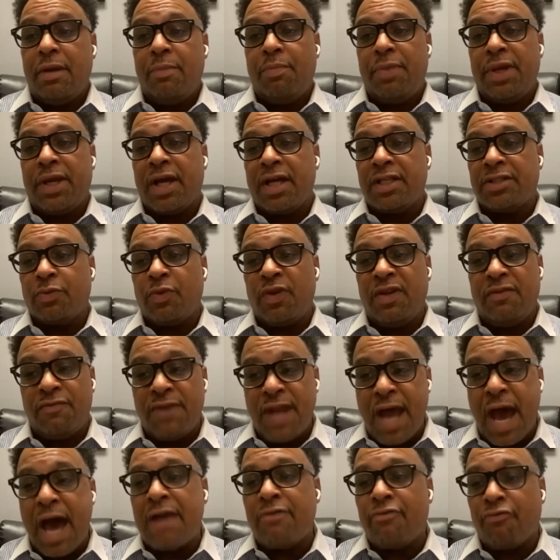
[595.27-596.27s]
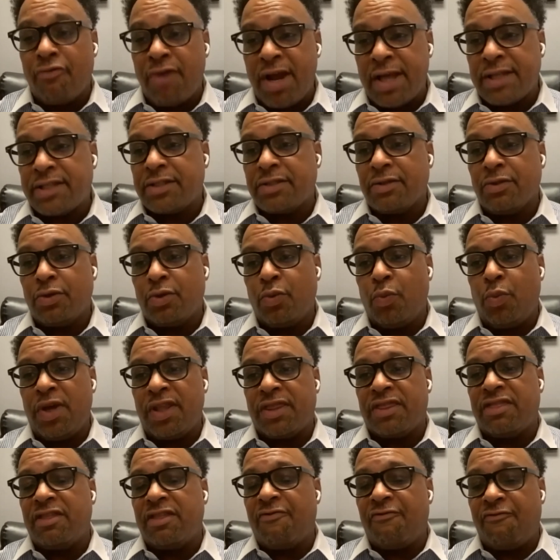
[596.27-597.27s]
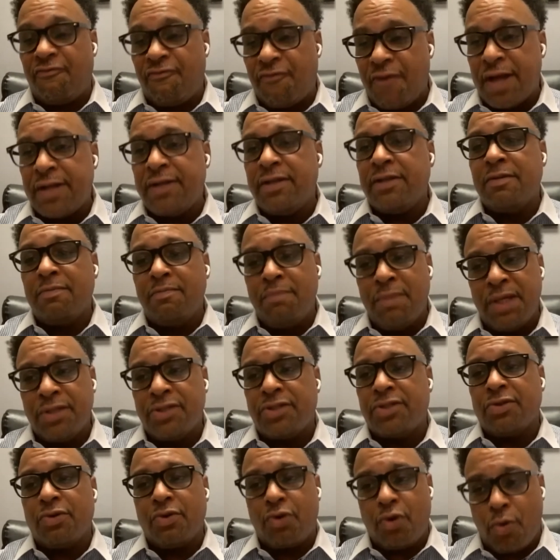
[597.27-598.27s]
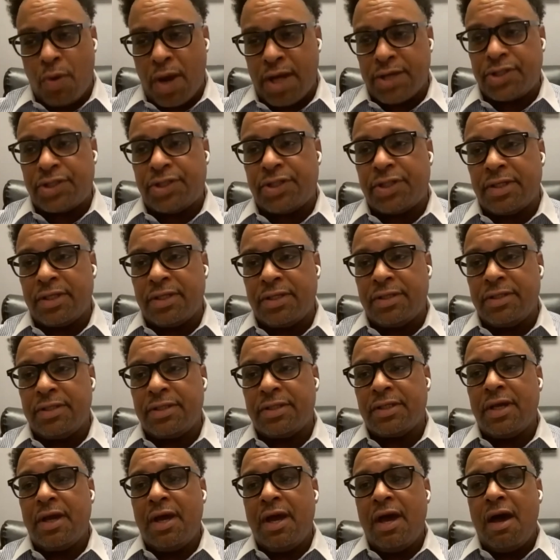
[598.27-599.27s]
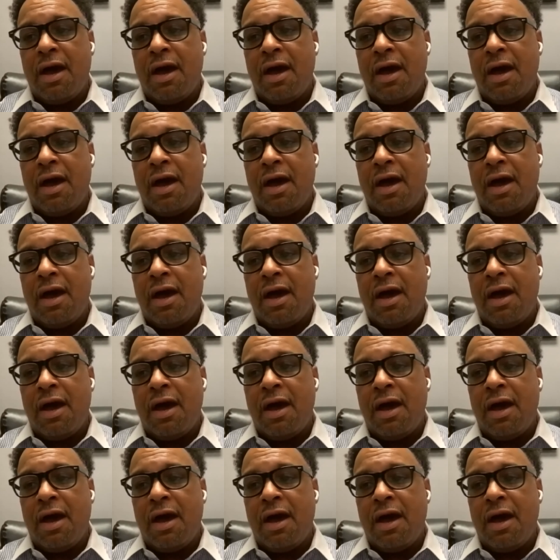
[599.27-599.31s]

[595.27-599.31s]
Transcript: because we've not wrestled with the fundamental questions